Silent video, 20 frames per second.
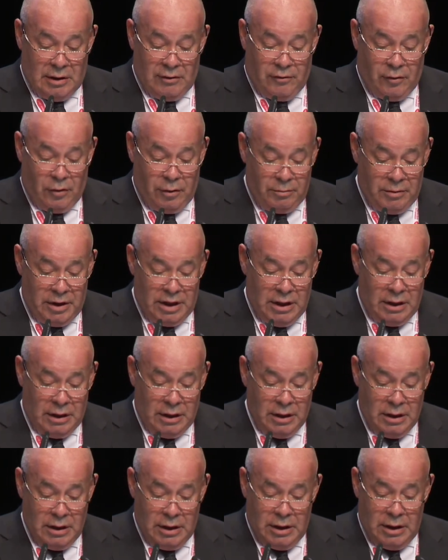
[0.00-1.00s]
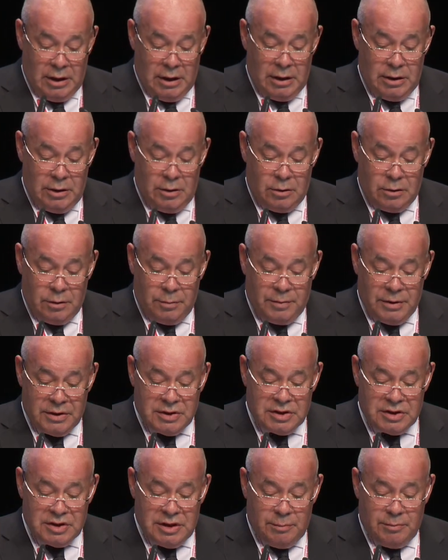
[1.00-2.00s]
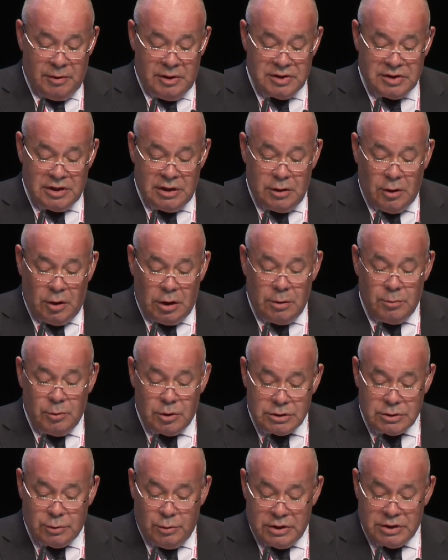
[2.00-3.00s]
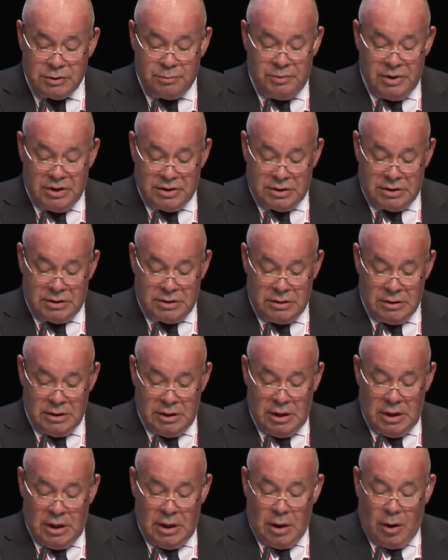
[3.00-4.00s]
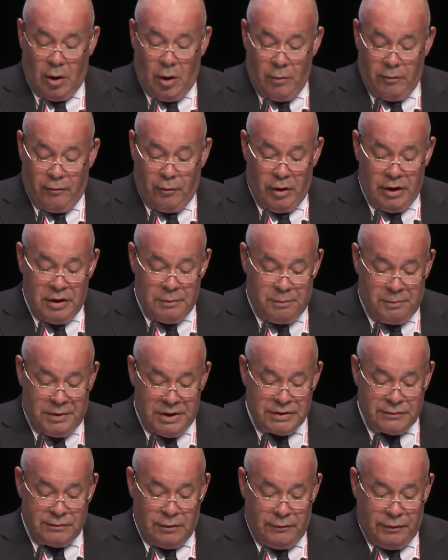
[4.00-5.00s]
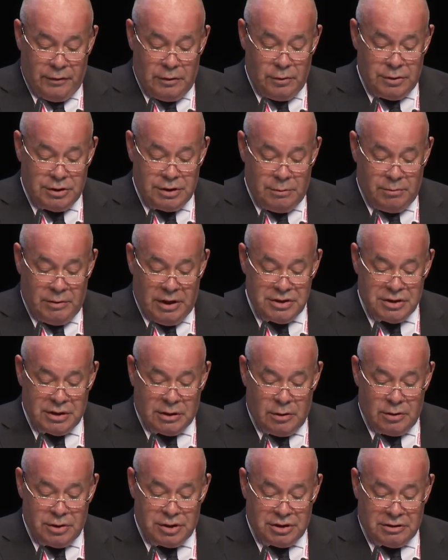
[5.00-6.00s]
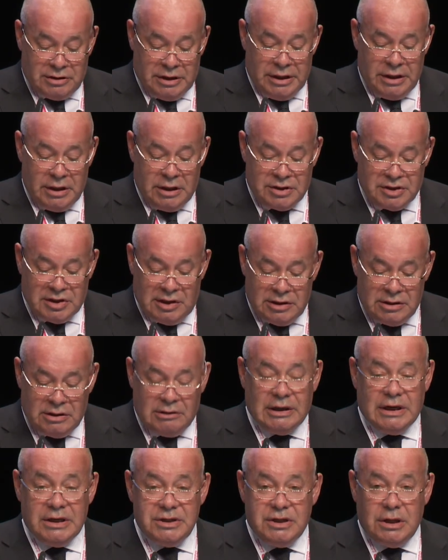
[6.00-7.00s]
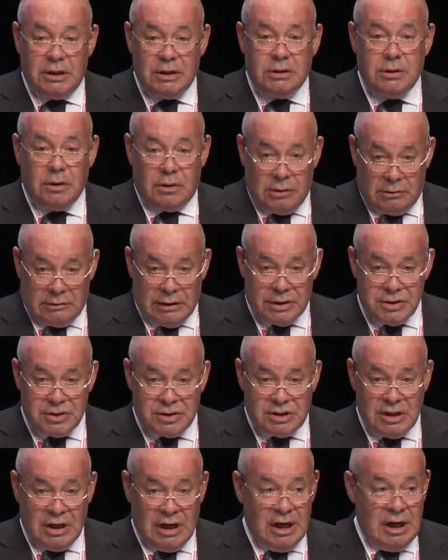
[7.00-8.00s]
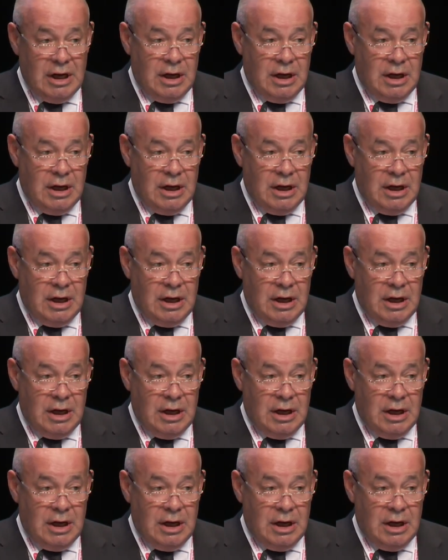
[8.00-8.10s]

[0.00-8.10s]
For me, Europe is simply synonymous with peace. Hope for a peaceful future based on sharing solidarity and tolerance.